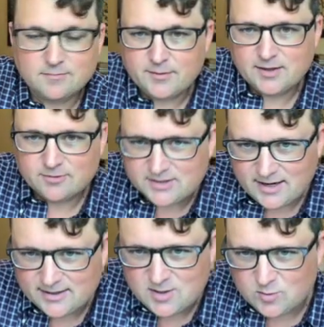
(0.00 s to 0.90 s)
there's kind
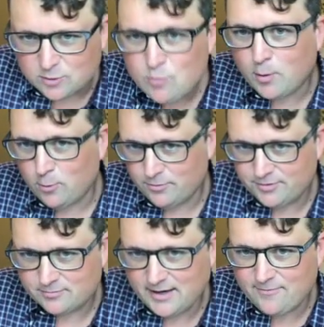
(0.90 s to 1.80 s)
of like these
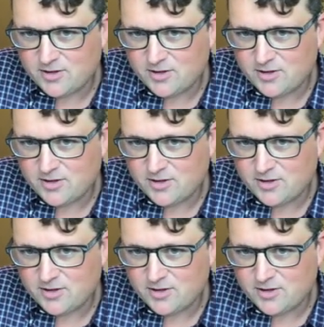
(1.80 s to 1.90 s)
loopholes, right,